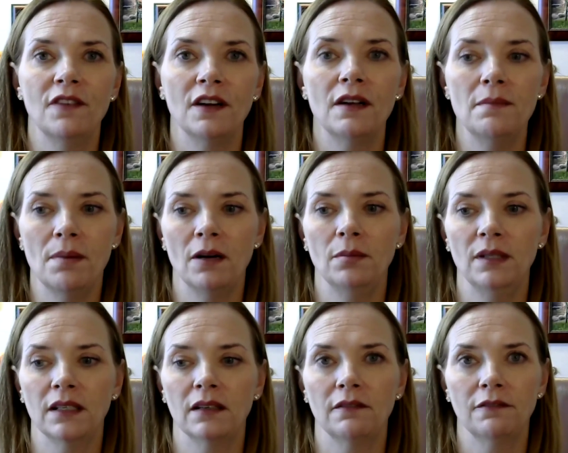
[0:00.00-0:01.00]
very
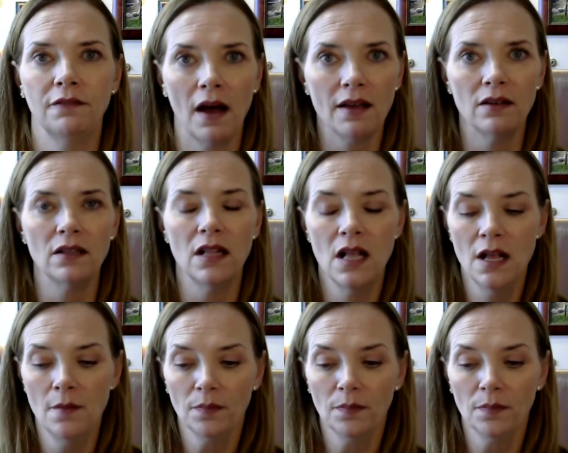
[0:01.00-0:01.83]
public file.